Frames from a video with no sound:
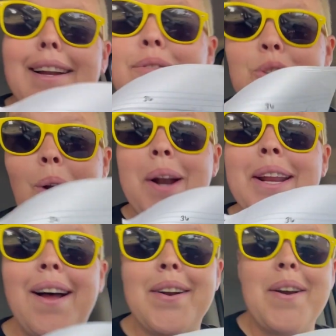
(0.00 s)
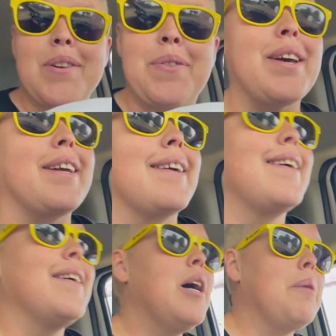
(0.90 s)
I've drawn it out and everything,
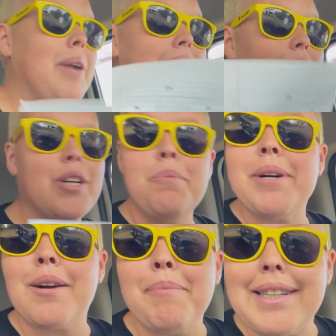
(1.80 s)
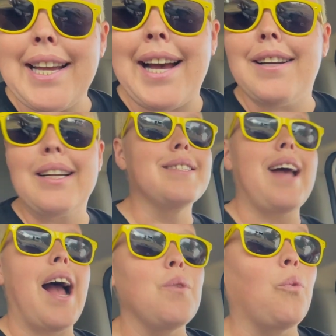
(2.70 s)
but I have to go pick up my dad because
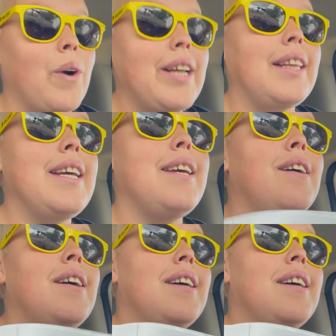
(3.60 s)
I really